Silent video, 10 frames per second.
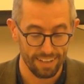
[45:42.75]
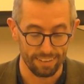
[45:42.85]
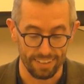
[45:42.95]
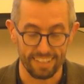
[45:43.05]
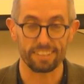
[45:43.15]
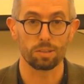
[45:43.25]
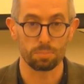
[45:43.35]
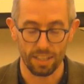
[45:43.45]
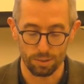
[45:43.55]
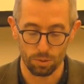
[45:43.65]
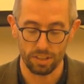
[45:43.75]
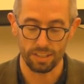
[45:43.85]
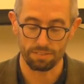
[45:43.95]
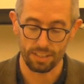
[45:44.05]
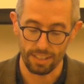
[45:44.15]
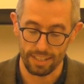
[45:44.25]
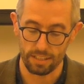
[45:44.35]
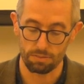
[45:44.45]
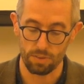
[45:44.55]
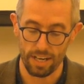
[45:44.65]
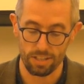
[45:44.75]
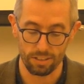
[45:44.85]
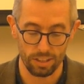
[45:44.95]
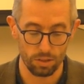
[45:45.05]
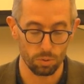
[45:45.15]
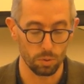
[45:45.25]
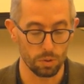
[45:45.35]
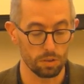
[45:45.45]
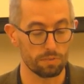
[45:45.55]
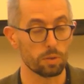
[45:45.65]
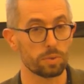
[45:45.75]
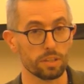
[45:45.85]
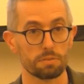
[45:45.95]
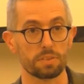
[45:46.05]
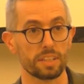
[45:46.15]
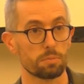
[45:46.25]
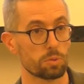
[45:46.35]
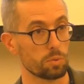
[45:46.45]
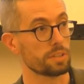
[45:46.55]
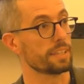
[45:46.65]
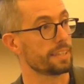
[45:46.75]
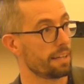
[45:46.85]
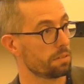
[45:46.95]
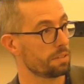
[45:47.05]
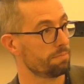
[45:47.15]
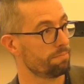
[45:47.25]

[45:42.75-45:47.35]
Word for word: The lexical priority of collective rational control over real freedom rules this out.